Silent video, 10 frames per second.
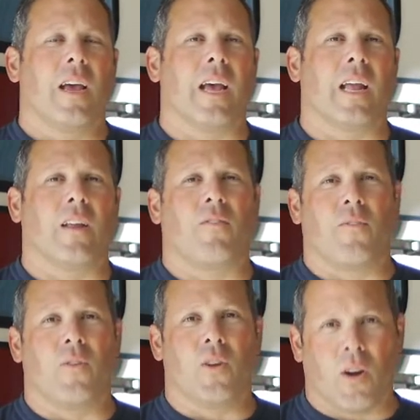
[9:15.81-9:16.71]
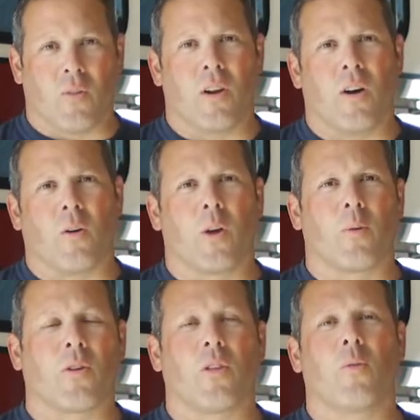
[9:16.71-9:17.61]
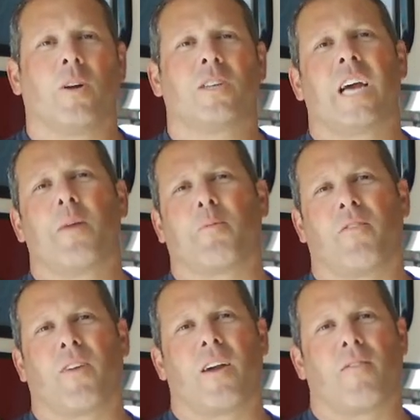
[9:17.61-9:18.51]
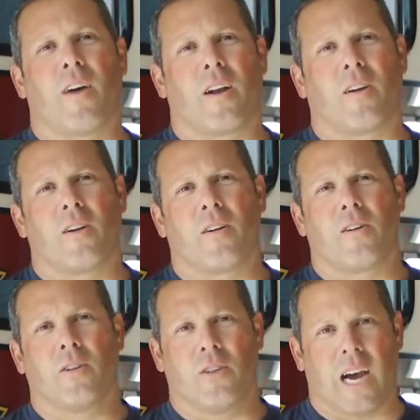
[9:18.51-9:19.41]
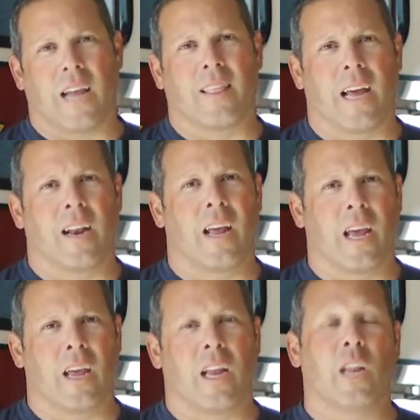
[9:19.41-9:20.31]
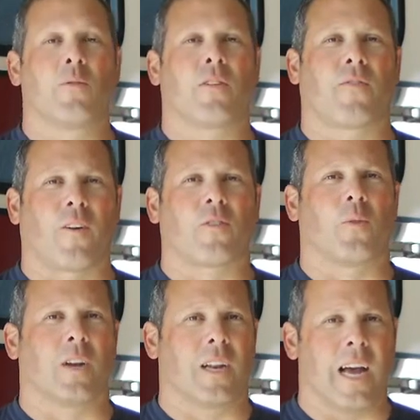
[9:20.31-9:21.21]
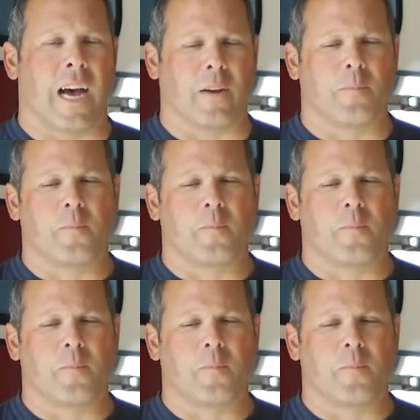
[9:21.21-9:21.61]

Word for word: And if you don't know, there was only one chaplain firefighter who died that day, and he was the first one to die.